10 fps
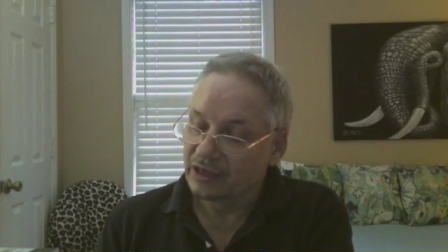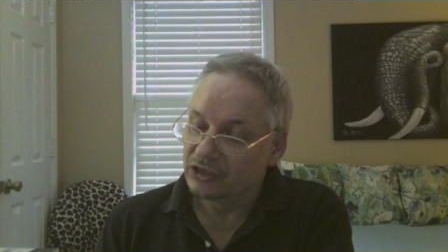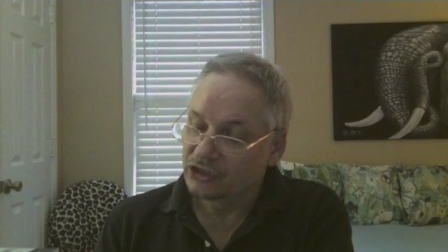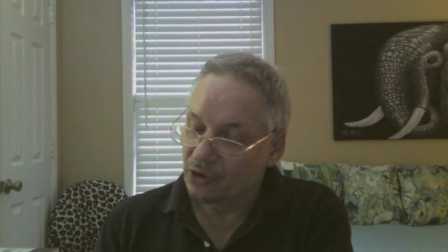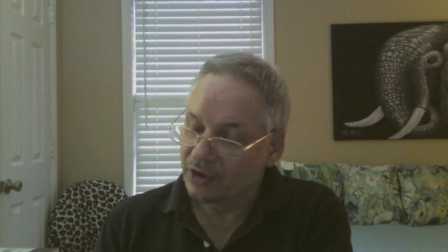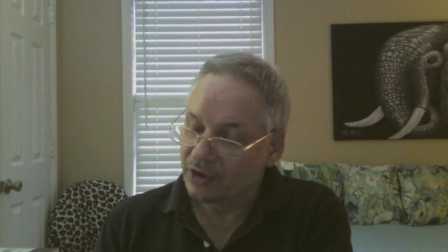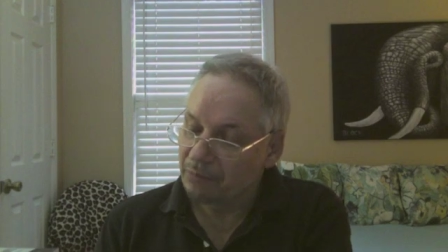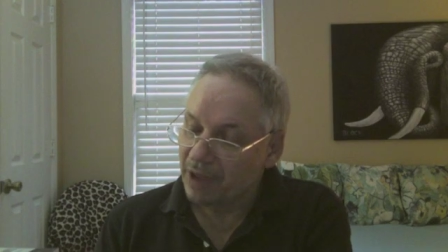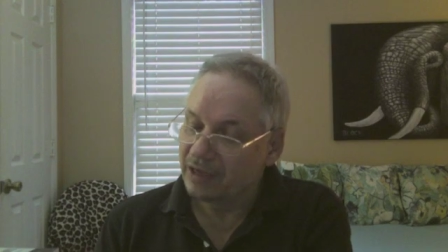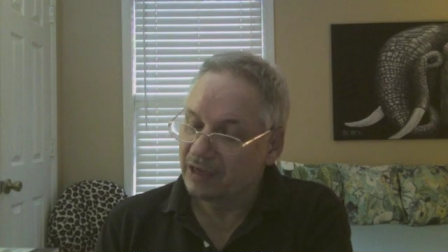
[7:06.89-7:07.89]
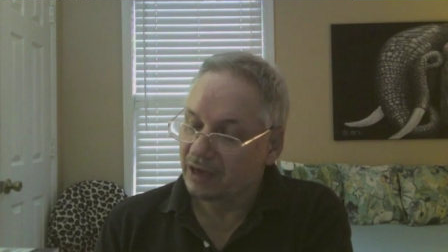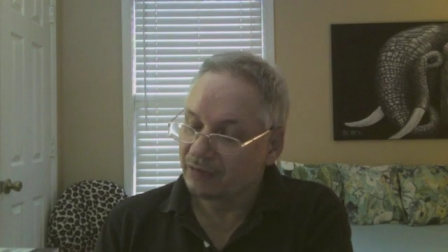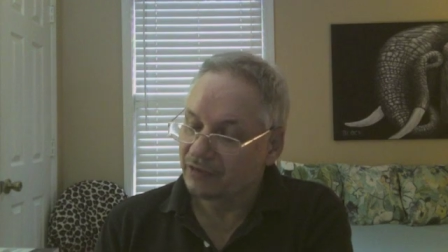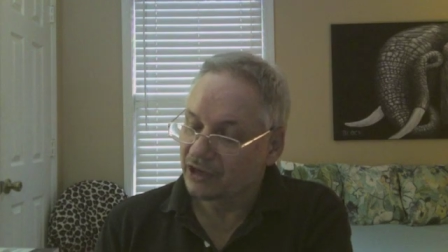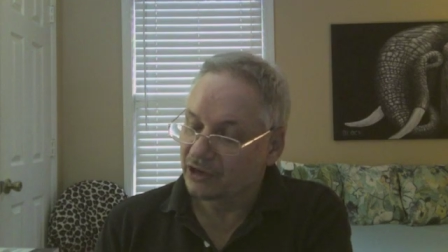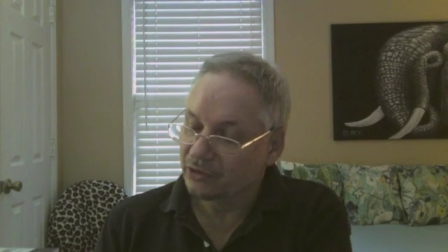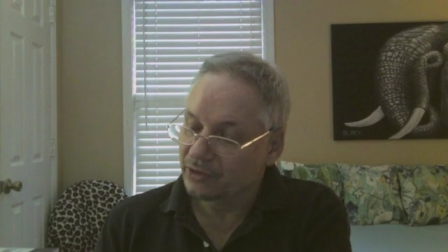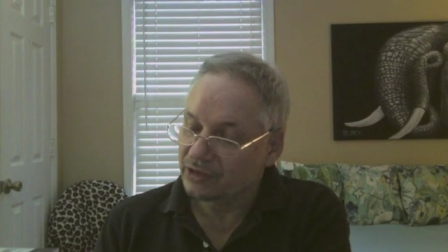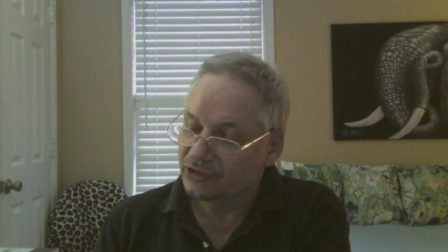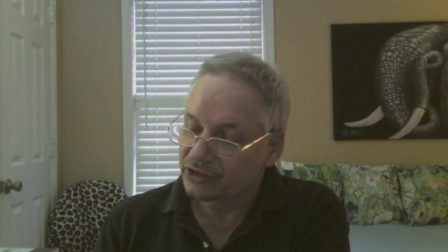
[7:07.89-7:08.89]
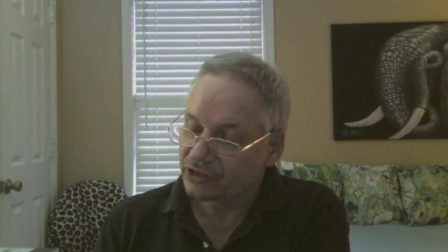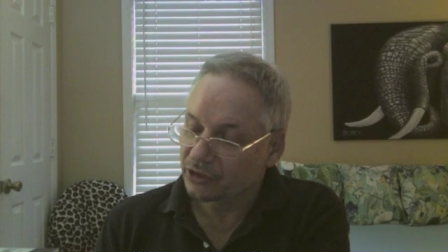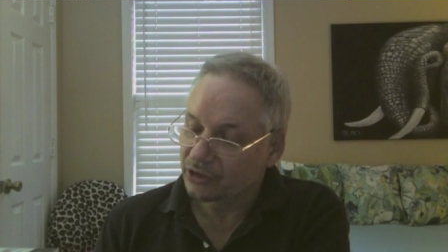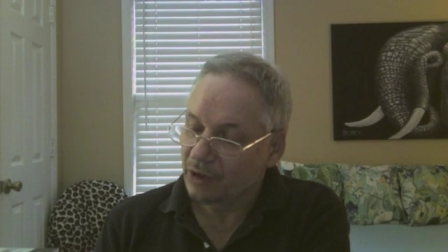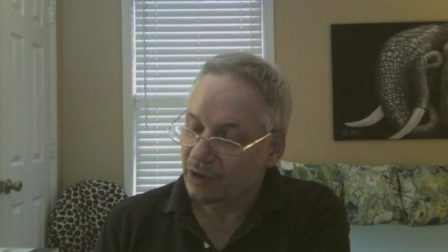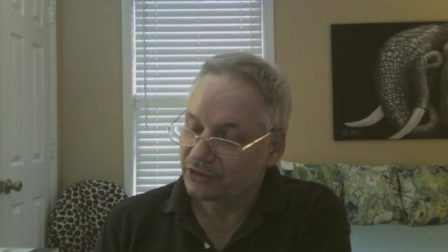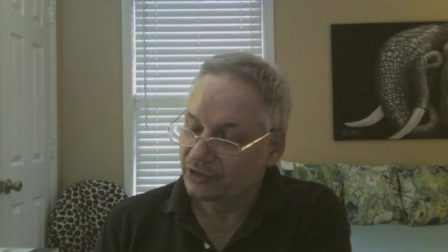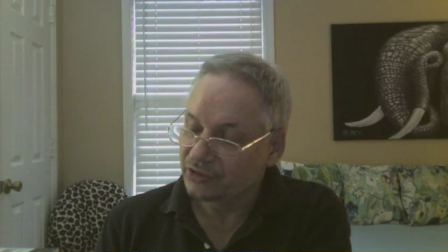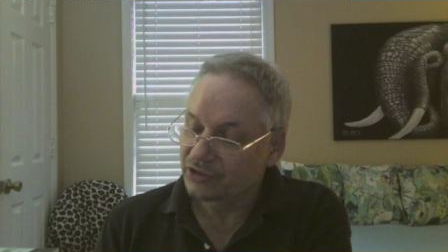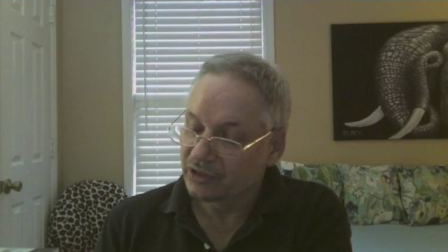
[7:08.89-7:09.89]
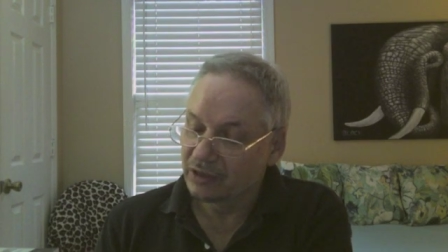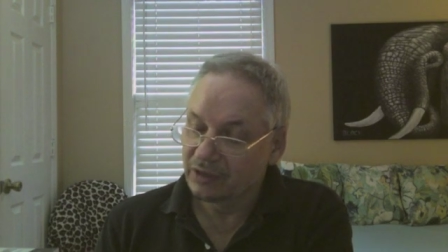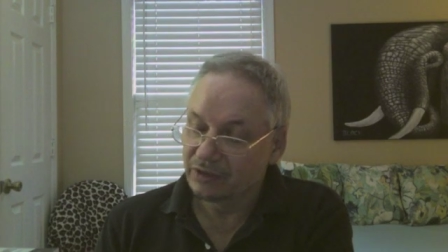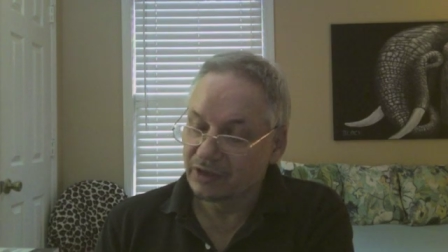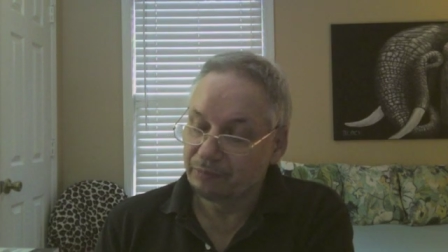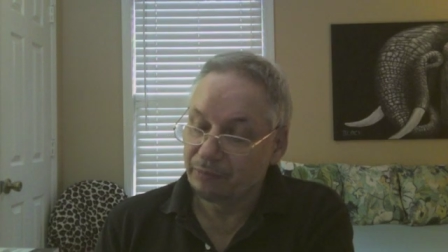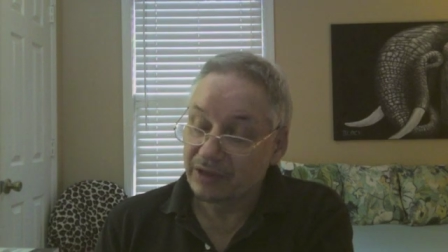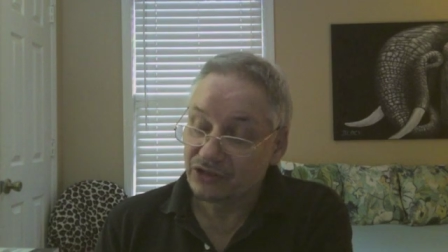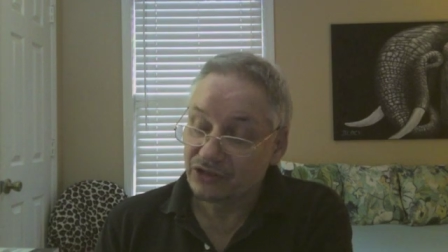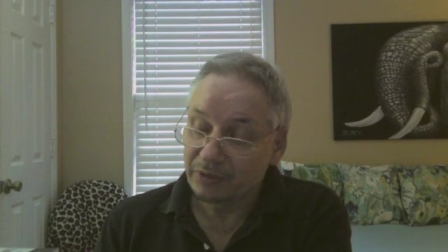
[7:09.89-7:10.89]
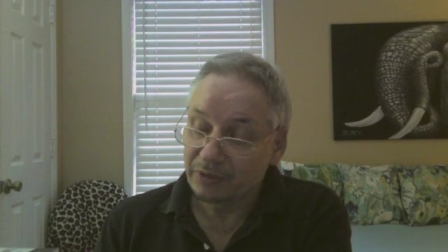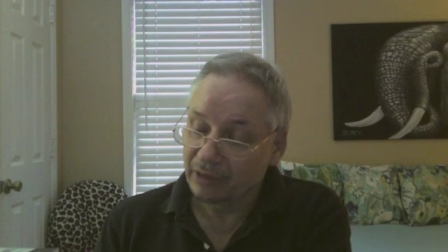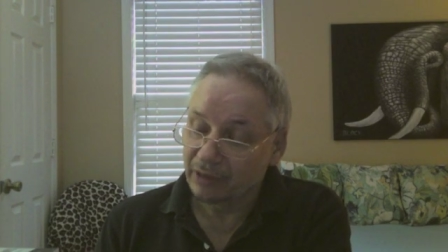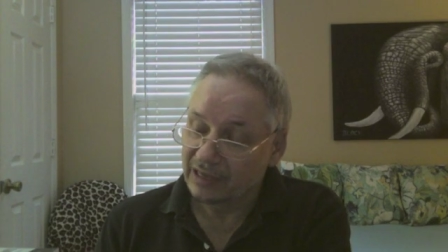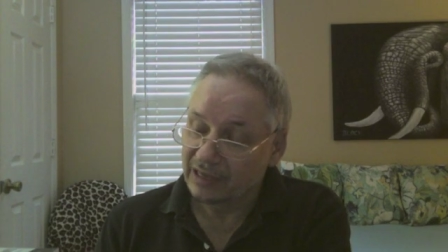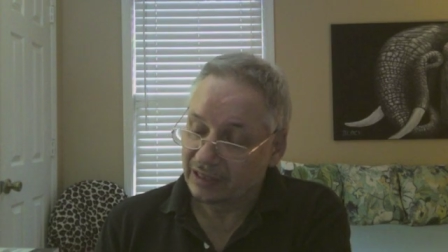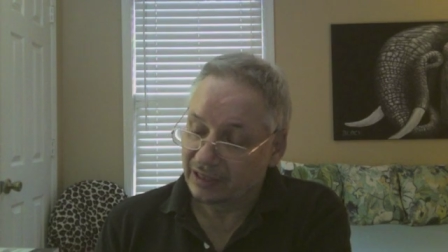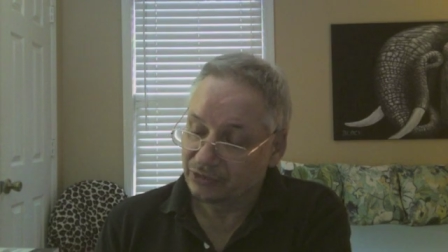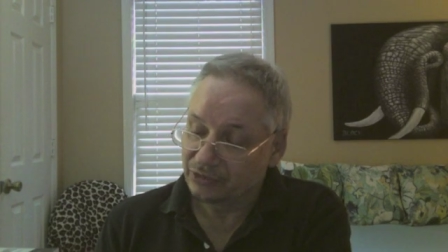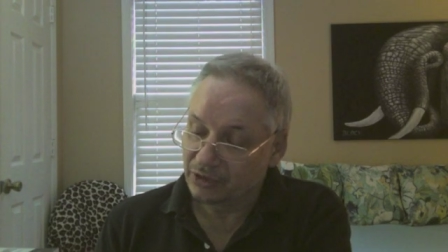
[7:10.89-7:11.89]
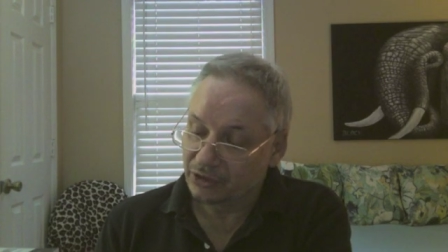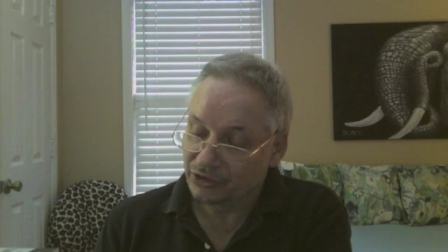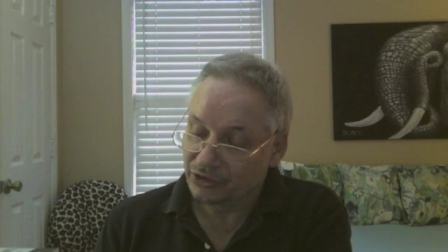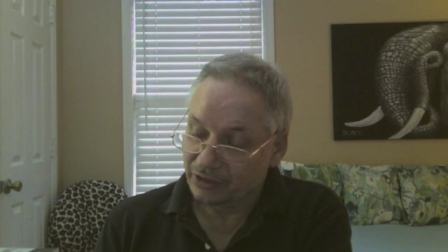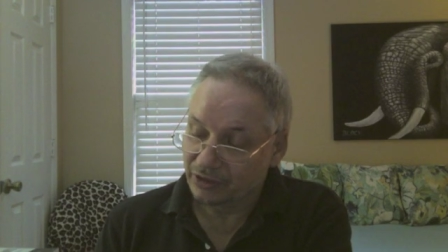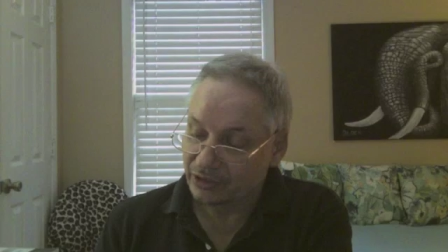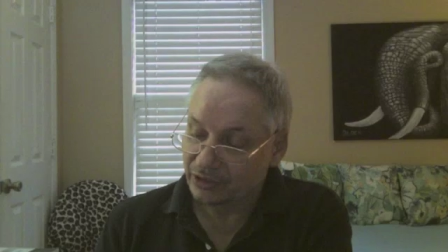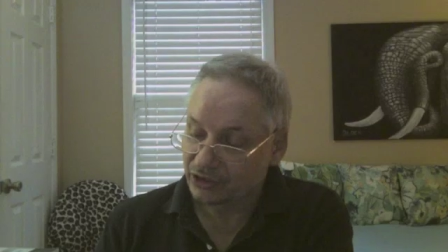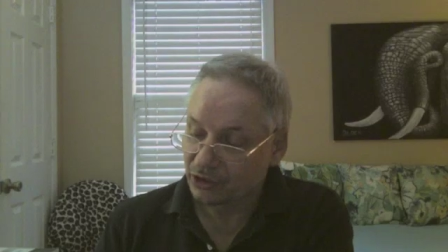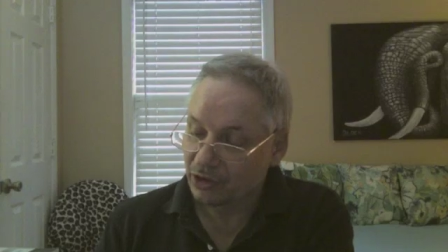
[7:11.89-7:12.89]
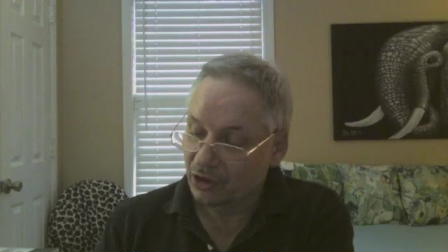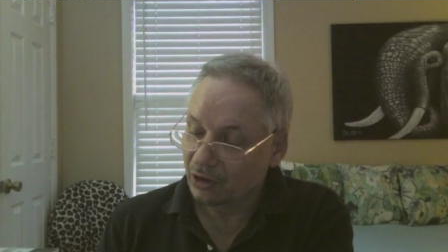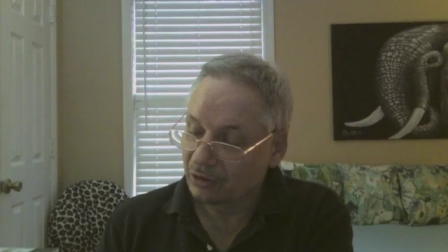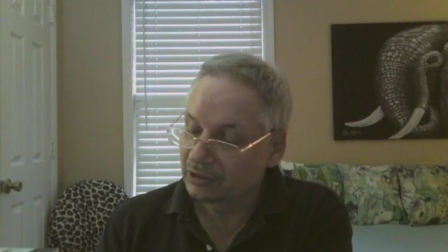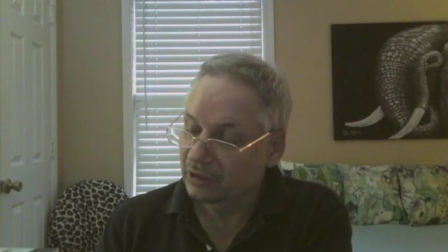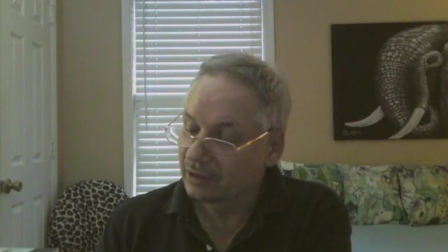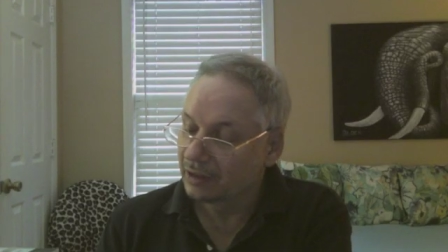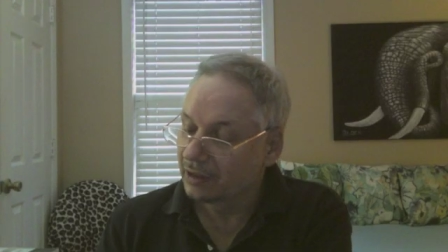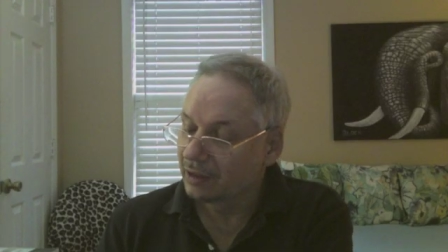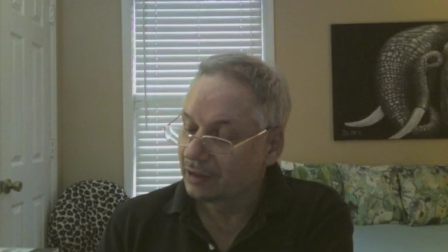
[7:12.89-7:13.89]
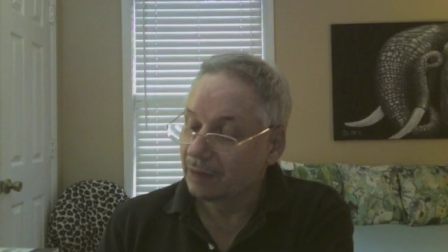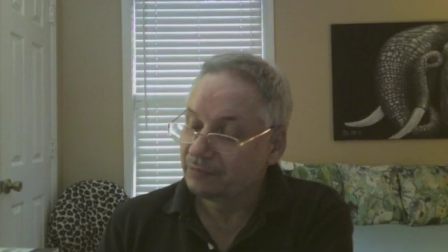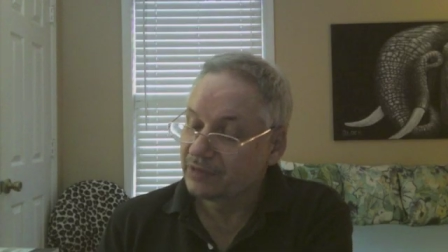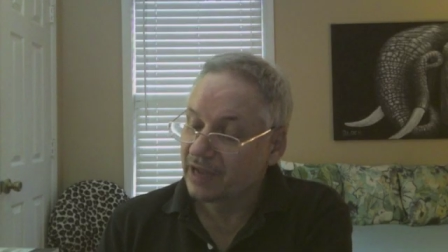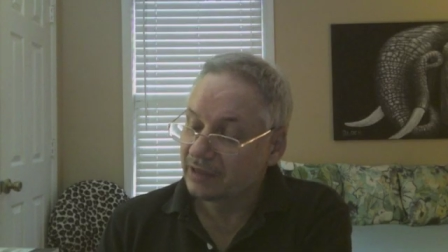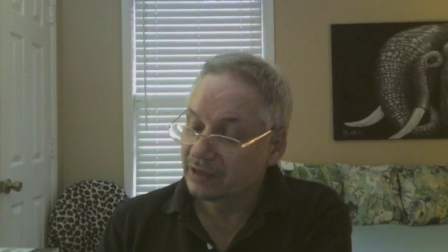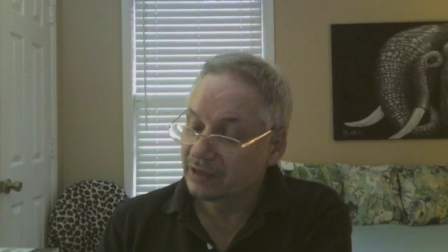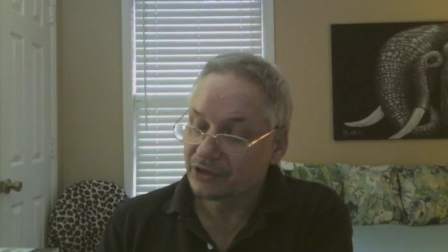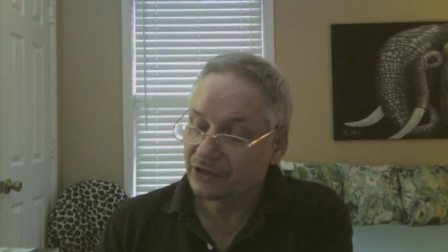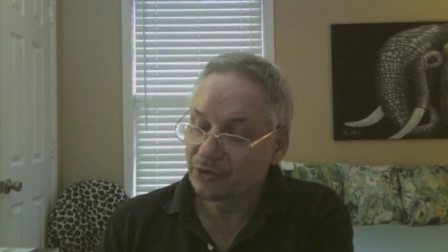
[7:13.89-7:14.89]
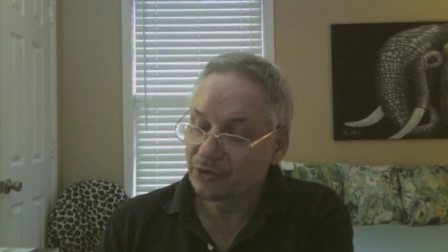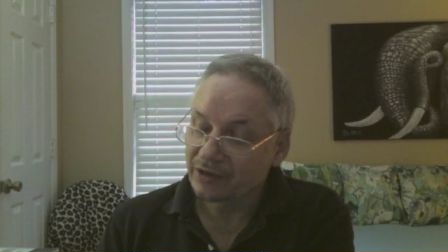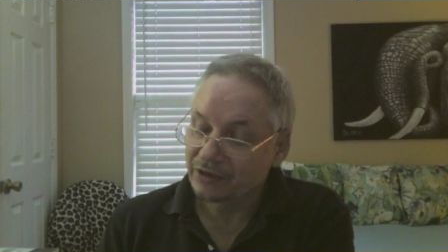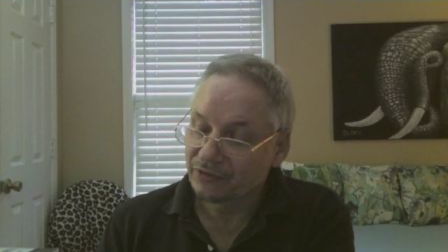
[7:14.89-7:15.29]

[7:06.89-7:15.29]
showing many of the egregious corruptions that Benjamin Blaney introduced into his so called updated and corrected